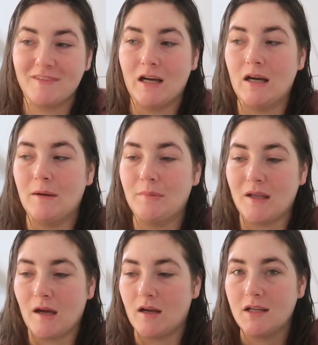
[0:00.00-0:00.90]
Uh, but
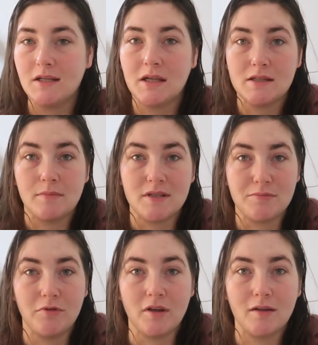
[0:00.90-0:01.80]
yeah, I need to get to my
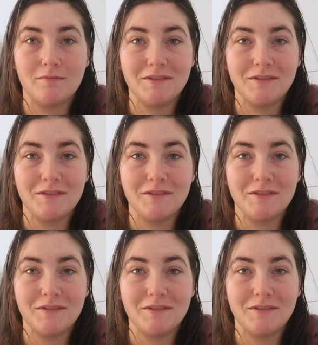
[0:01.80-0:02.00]
smoothie.